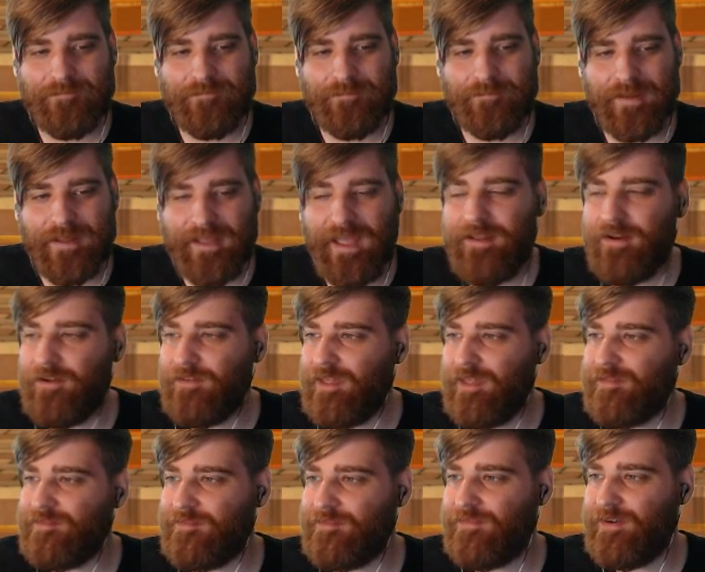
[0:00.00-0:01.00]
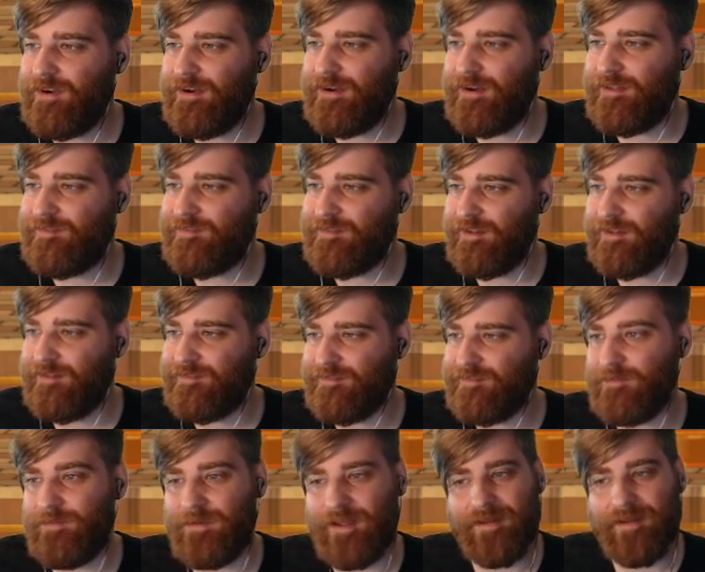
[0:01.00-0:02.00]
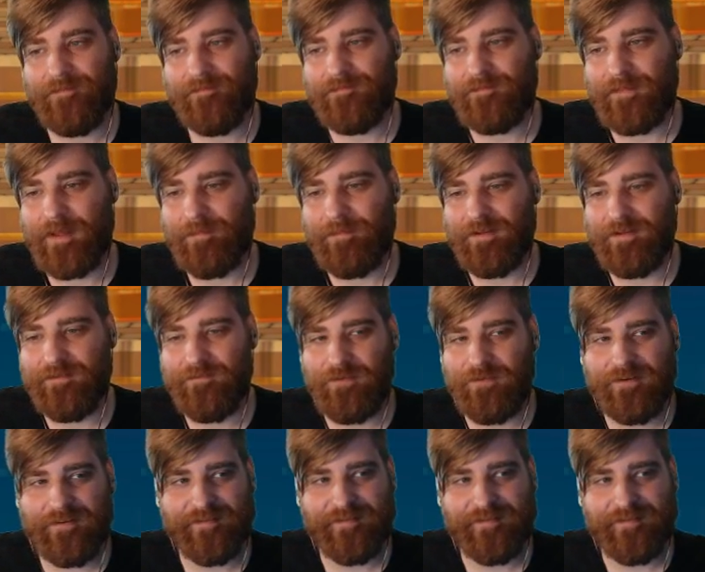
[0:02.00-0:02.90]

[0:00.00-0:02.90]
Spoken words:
But yeah, no, that is a very nice concept. I'm looking forward to